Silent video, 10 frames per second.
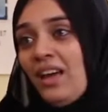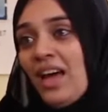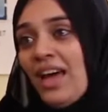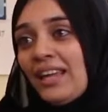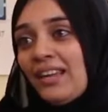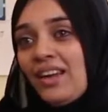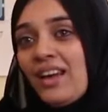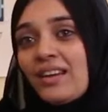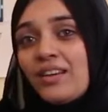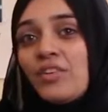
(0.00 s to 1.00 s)

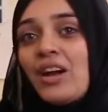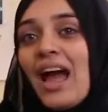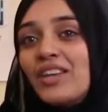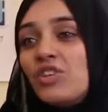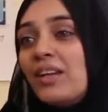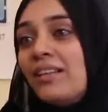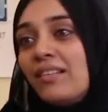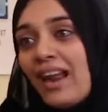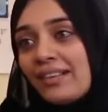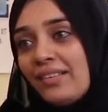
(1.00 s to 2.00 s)
I never actually
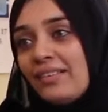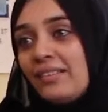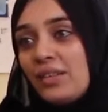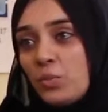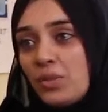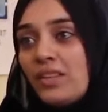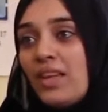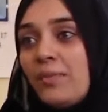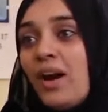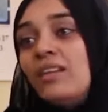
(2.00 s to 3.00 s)
interacted with
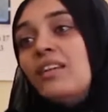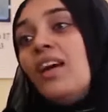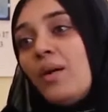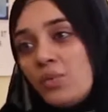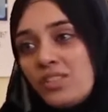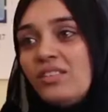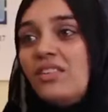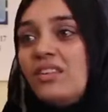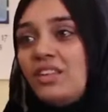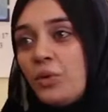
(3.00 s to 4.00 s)
them until I was
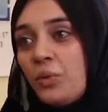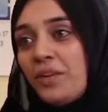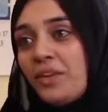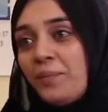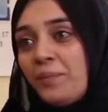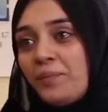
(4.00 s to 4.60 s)
here in UAE.